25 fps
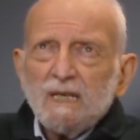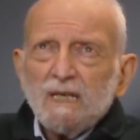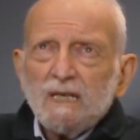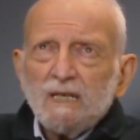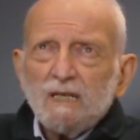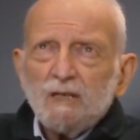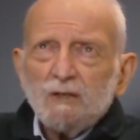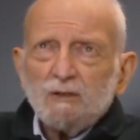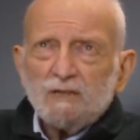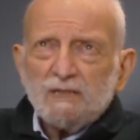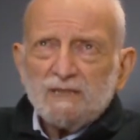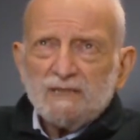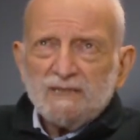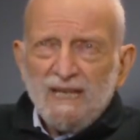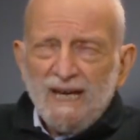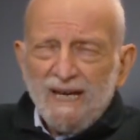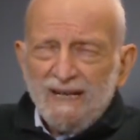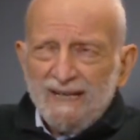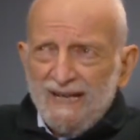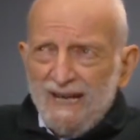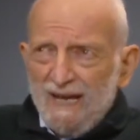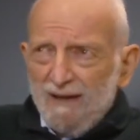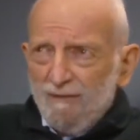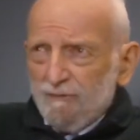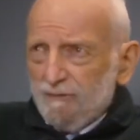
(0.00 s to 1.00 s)
you did not
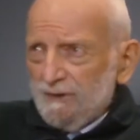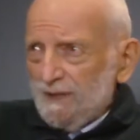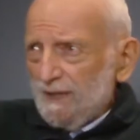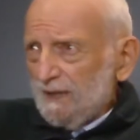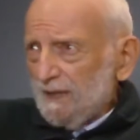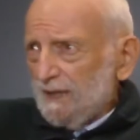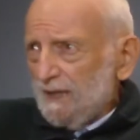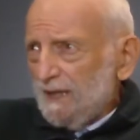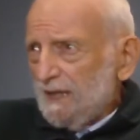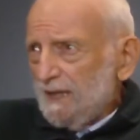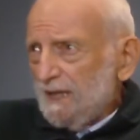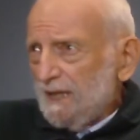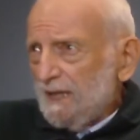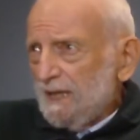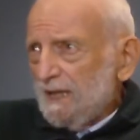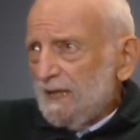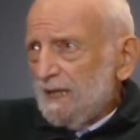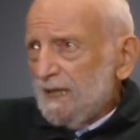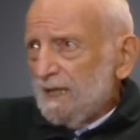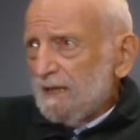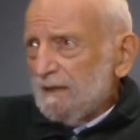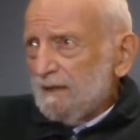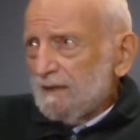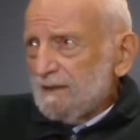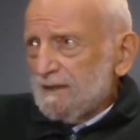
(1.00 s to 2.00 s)
have real
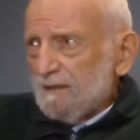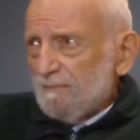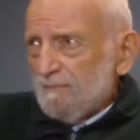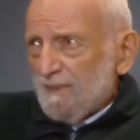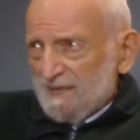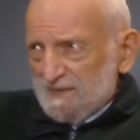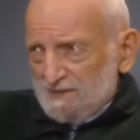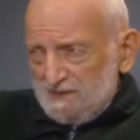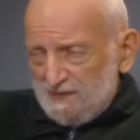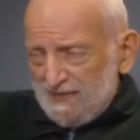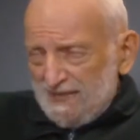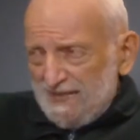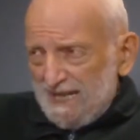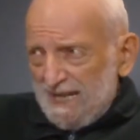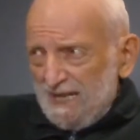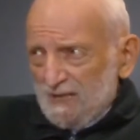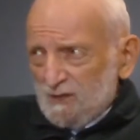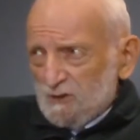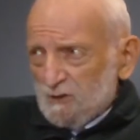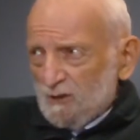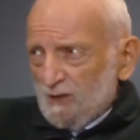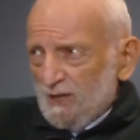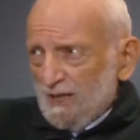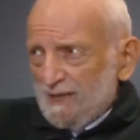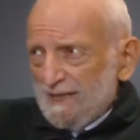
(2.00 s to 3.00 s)

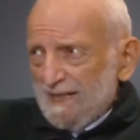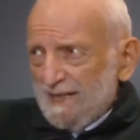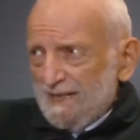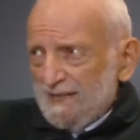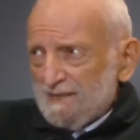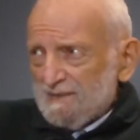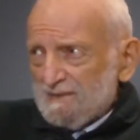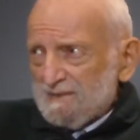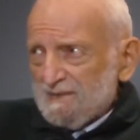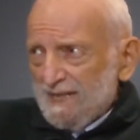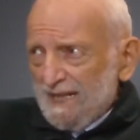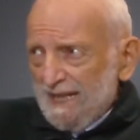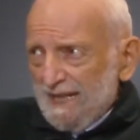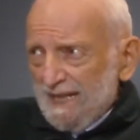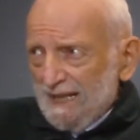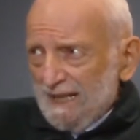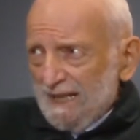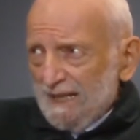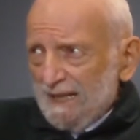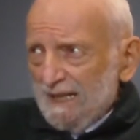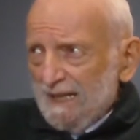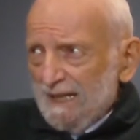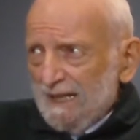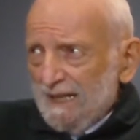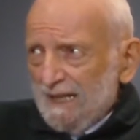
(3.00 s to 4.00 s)
domestication on any scale.